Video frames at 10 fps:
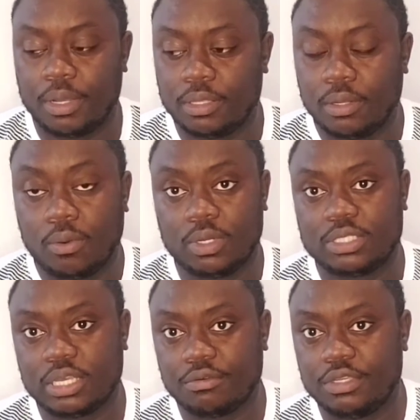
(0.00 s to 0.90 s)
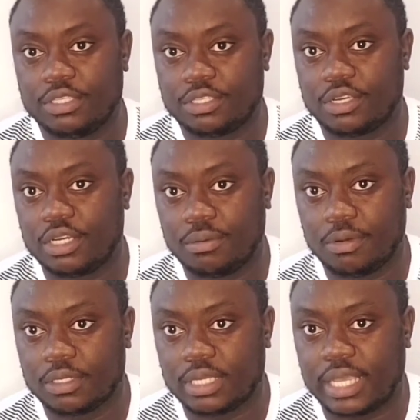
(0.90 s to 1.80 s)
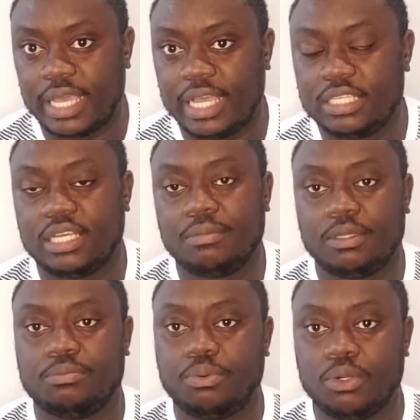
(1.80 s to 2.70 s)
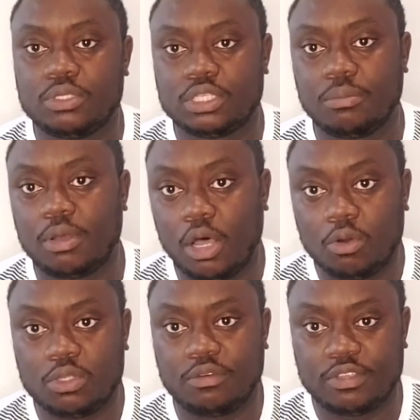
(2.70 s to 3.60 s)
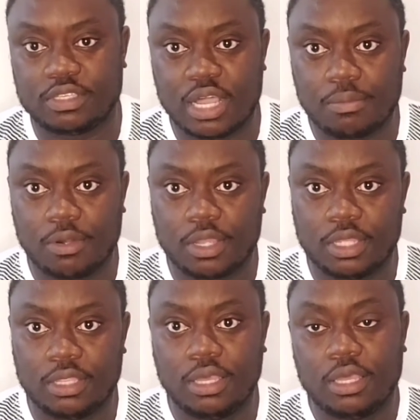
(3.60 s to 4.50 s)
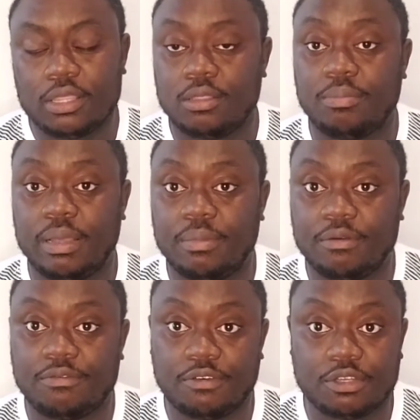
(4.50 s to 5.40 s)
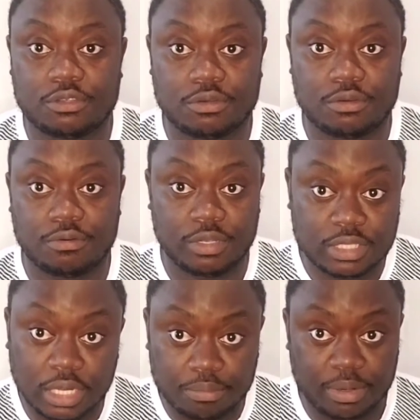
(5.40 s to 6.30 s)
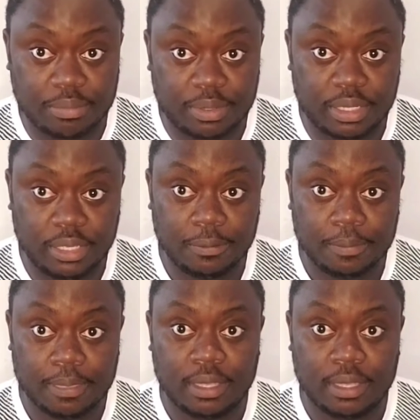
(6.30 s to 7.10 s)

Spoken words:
But once I reach certain amount of cash, I'm going to pull some out of the stock market to buy my first rental property.